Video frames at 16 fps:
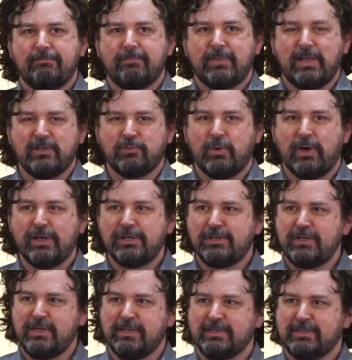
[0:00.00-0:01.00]
That's why
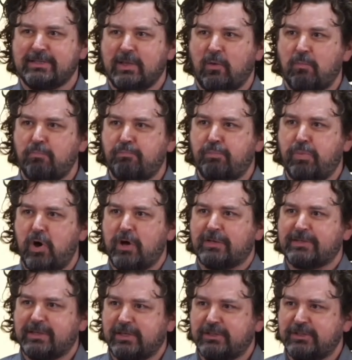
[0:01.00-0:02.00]
she can sell
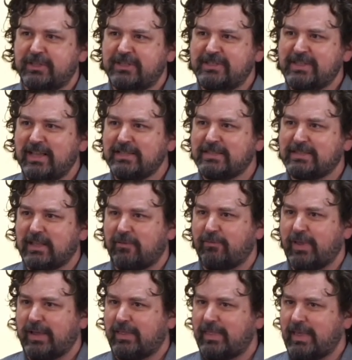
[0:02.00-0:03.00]
books, because she says stuff
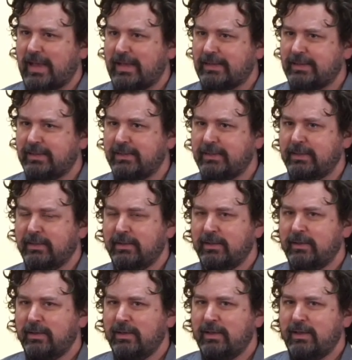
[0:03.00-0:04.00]
like that.
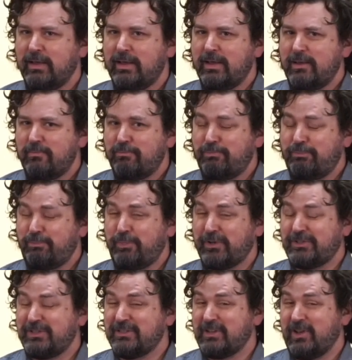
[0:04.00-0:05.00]
But
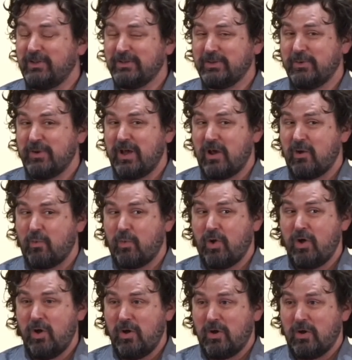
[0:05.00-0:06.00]
she's also not
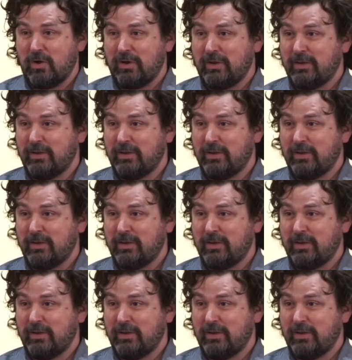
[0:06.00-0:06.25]
wrong.